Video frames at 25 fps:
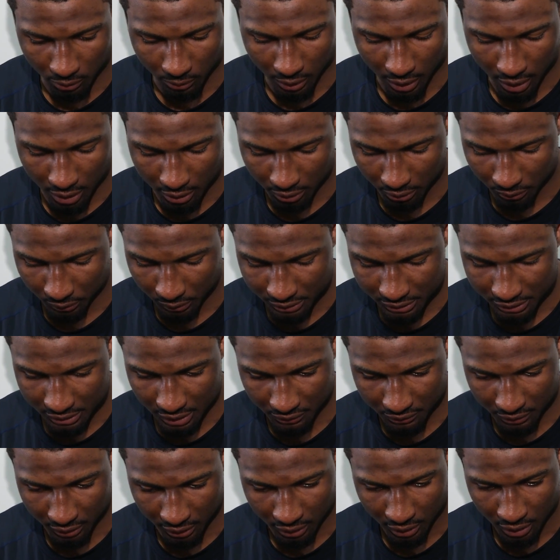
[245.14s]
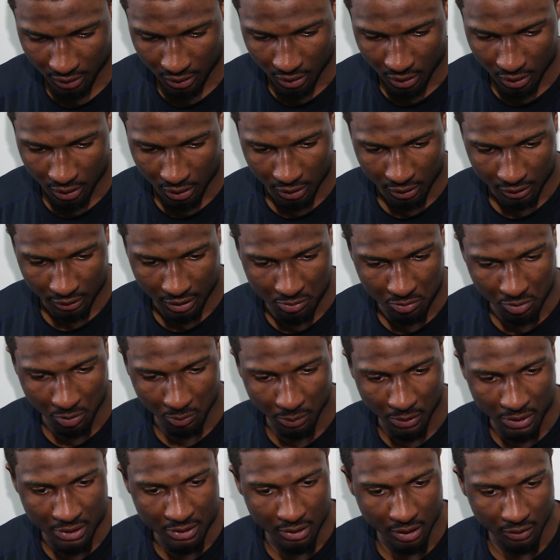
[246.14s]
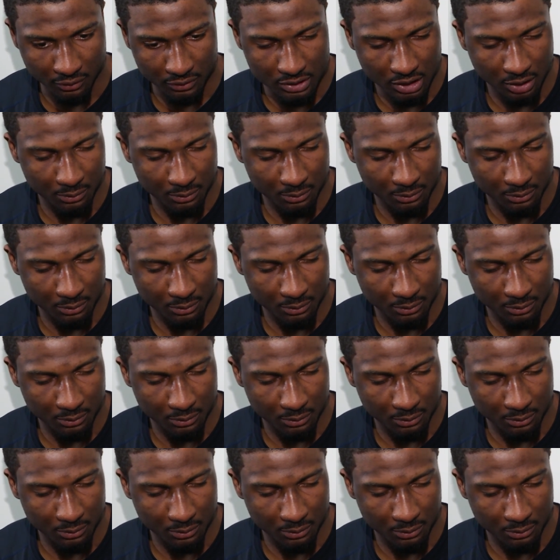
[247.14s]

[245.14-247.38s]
around, and we just have to keep competing every